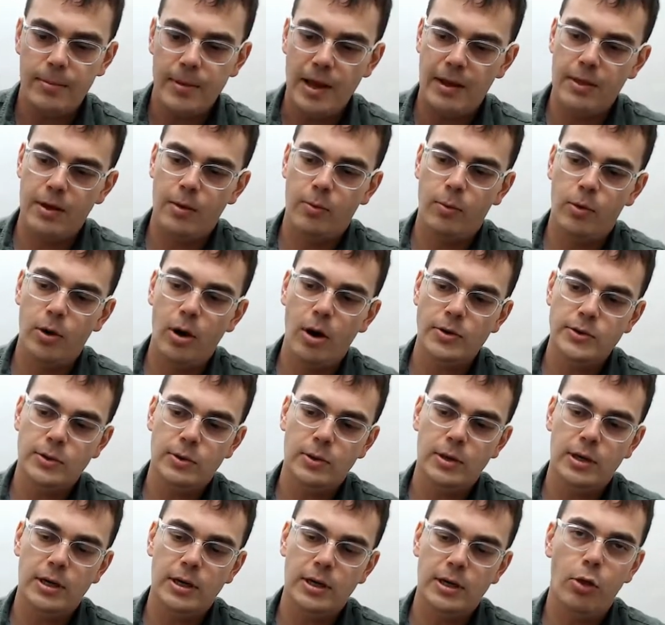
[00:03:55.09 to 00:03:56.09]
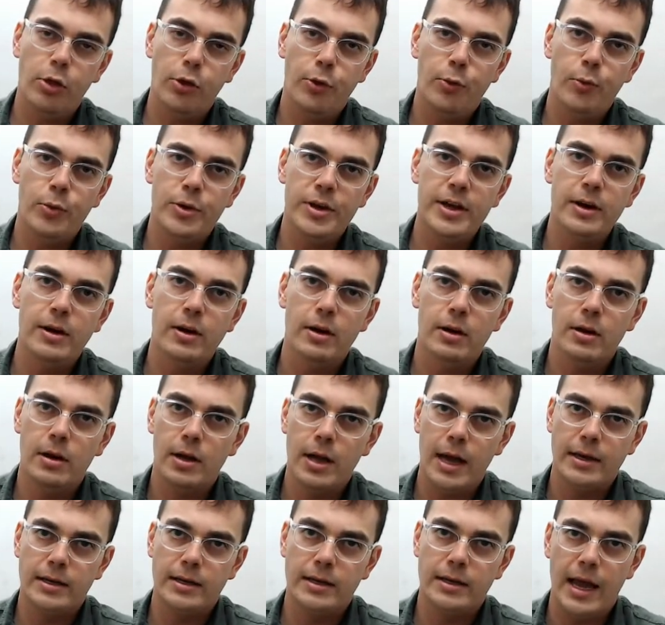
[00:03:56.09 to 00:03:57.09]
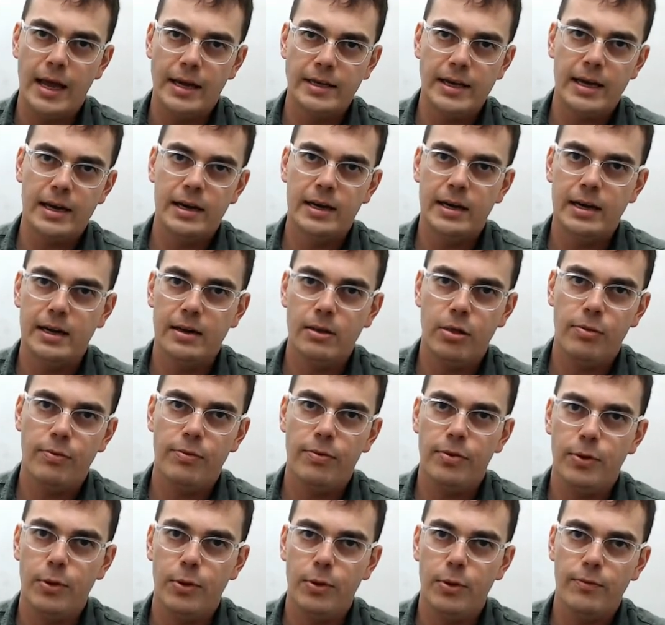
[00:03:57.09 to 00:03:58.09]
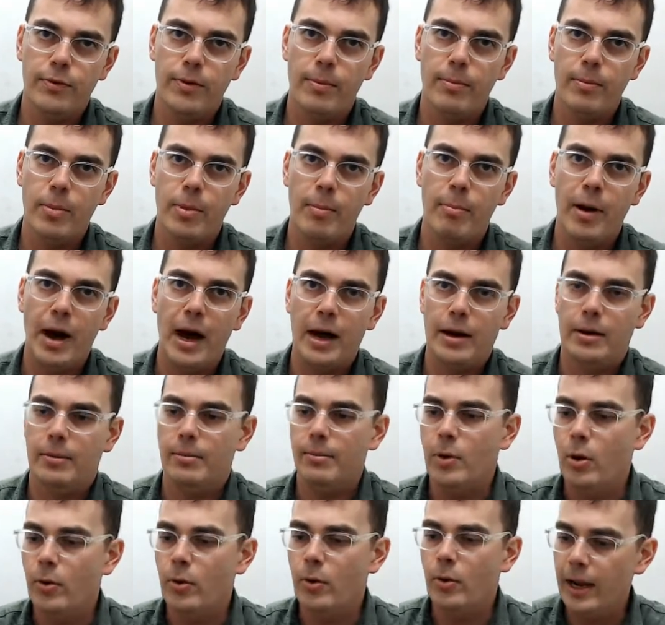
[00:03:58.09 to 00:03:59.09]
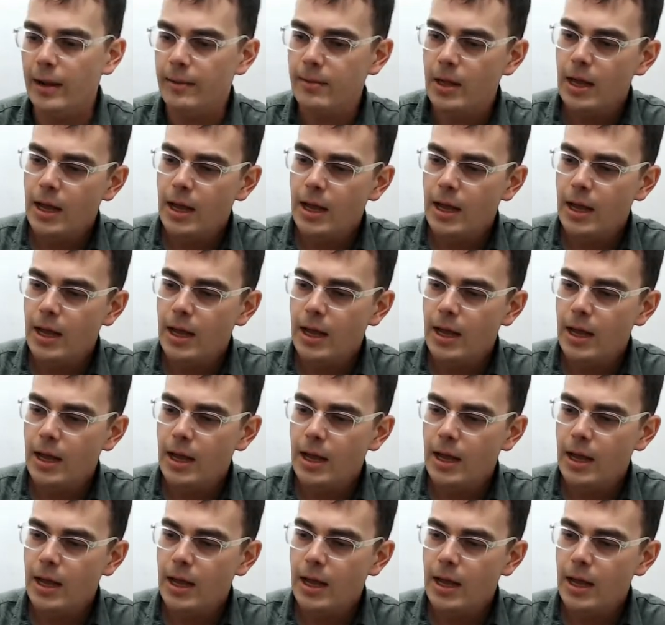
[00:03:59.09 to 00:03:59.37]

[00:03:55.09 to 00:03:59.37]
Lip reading: and then we're also gonna go through here and get it in through from the bottom, okay?